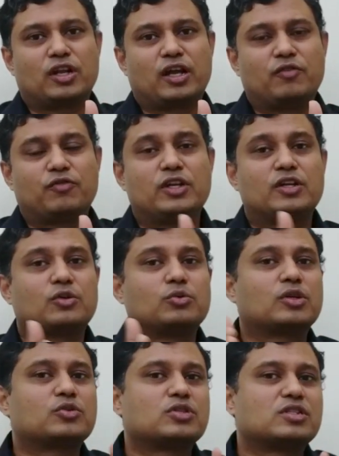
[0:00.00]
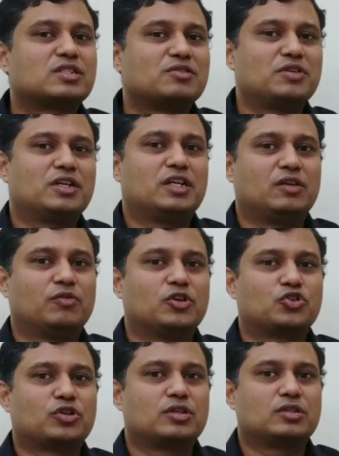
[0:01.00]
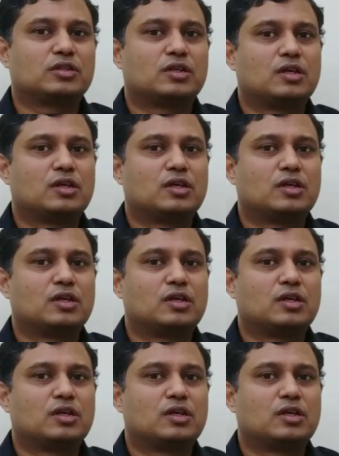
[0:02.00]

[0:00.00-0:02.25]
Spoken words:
and FIDIC 2017 versions,